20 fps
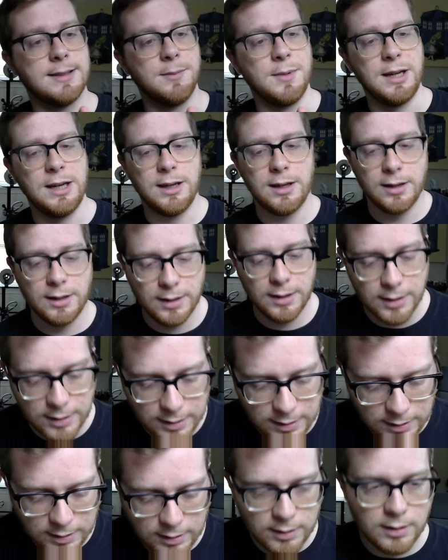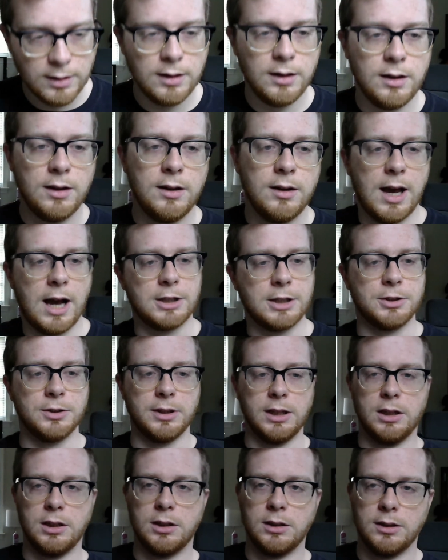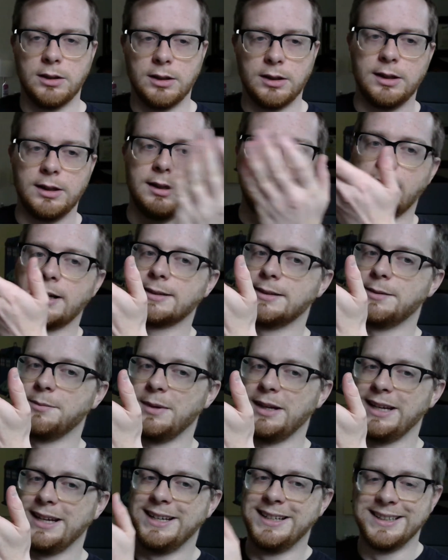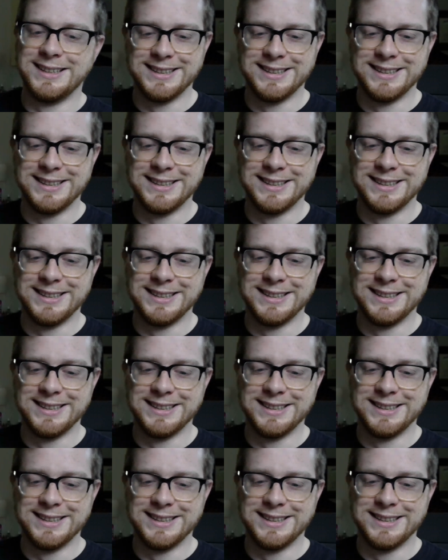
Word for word: to me. Actually, next to me.